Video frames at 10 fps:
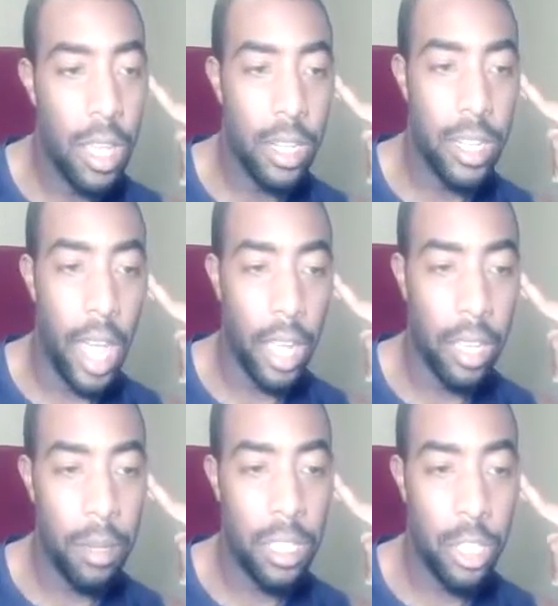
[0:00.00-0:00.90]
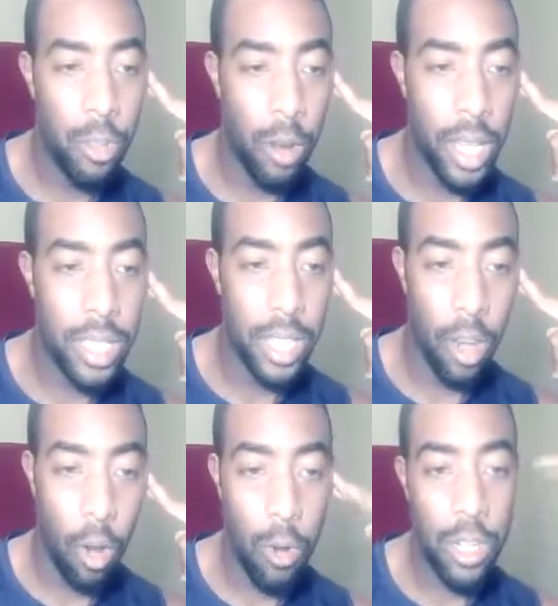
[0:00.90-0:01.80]
The document strikes an
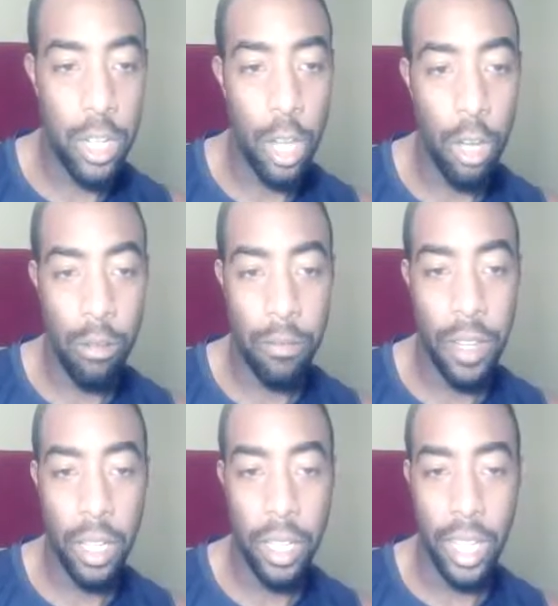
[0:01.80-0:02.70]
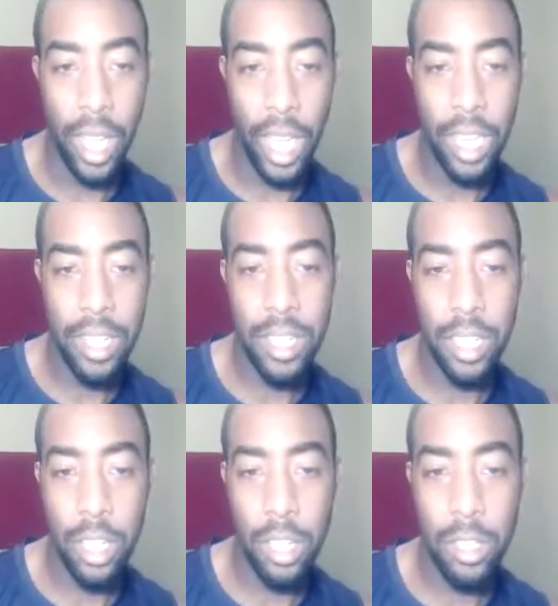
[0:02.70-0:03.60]
urgent note revealing the agency
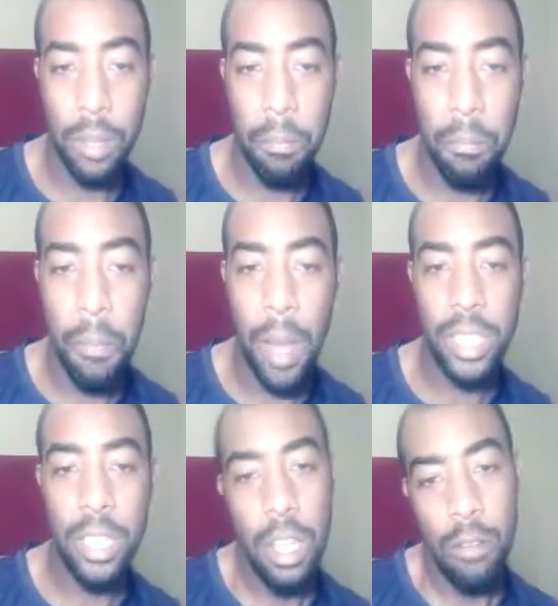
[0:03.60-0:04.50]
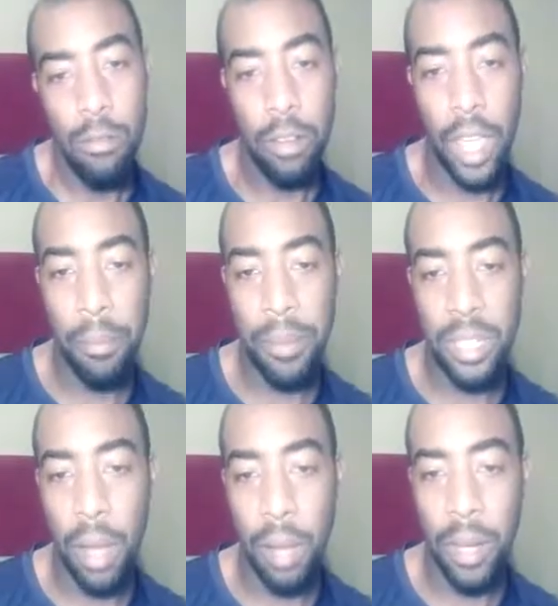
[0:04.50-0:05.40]
knows it must revamp its
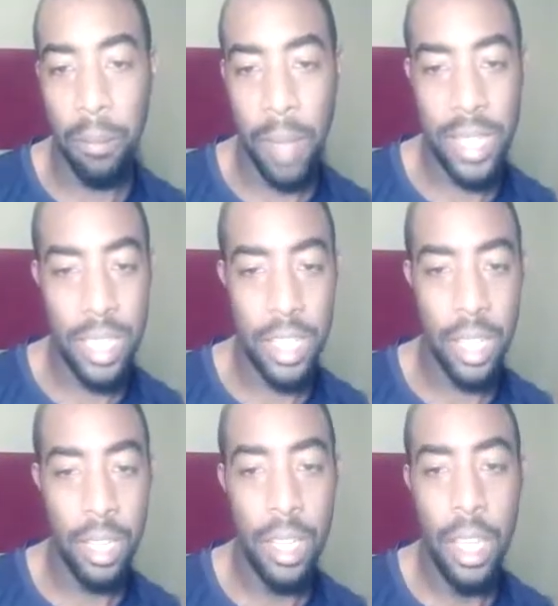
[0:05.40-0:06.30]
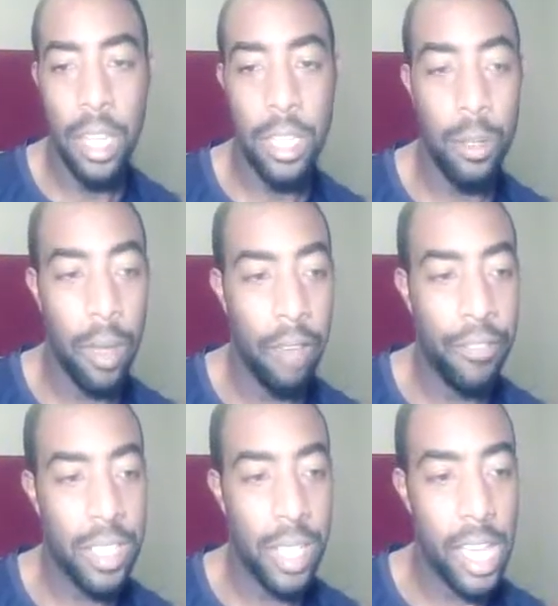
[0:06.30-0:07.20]
public messaging to
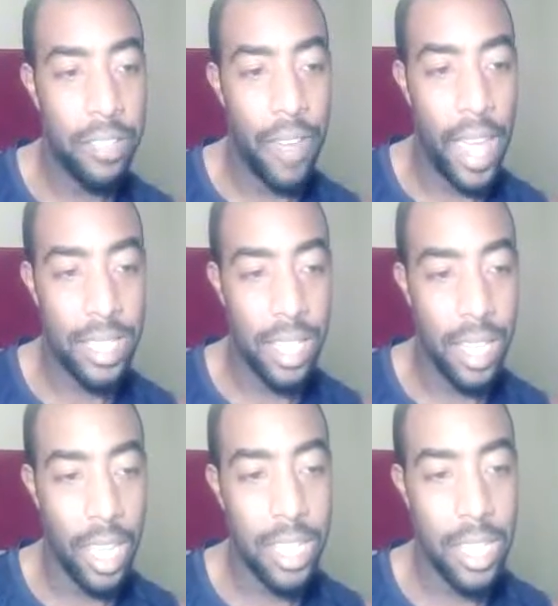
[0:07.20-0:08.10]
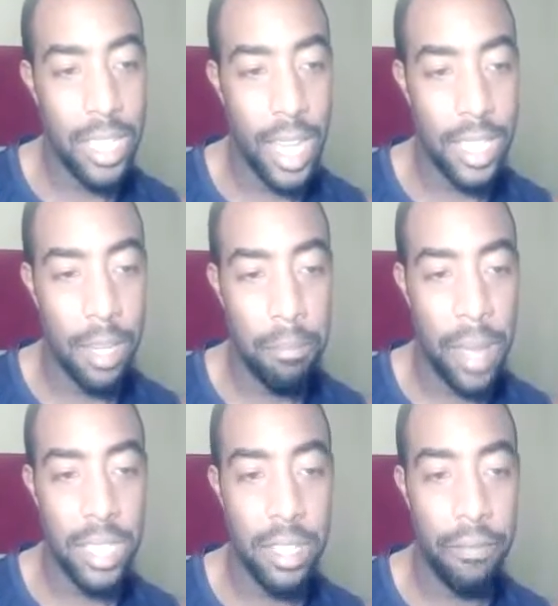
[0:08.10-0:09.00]
emphasize vaccinations as the
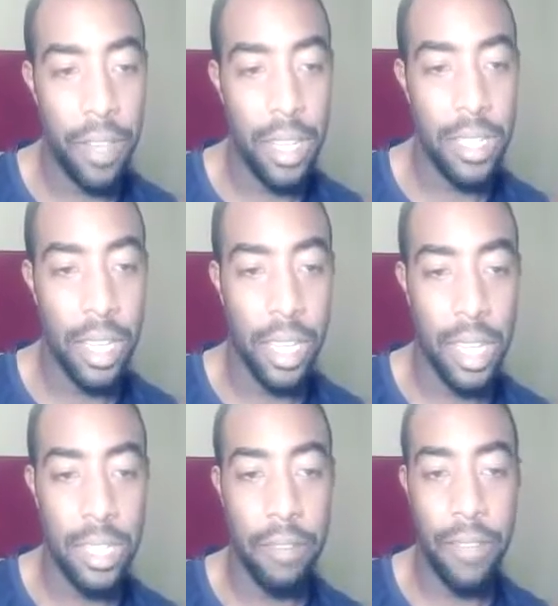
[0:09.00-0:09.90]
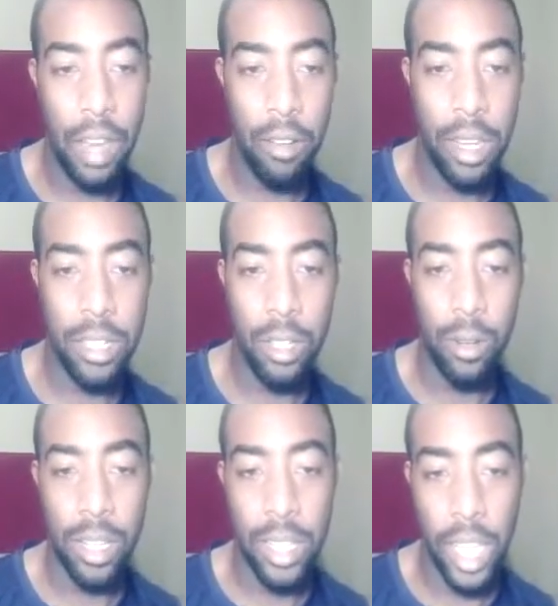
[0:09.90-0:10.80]
best defense against a variant so
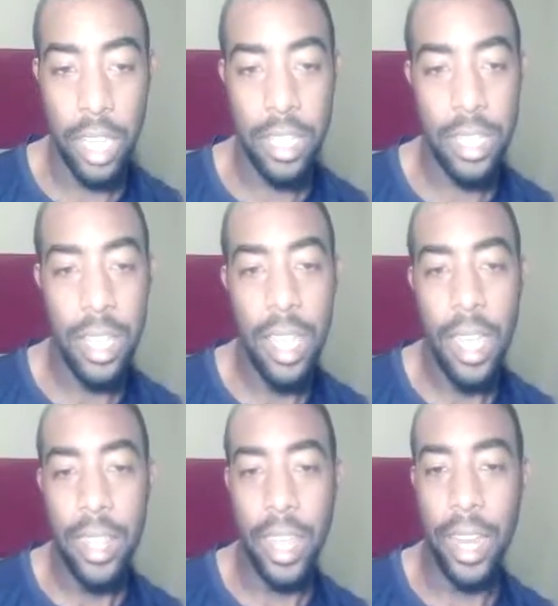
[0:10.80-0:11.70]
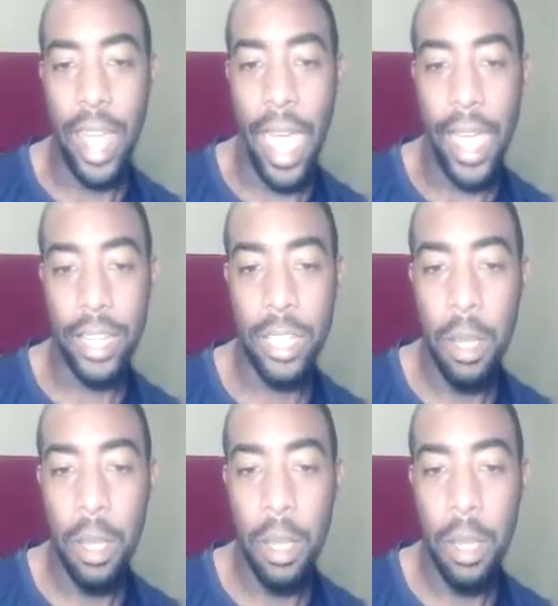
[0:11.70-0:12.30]
contagious that it acts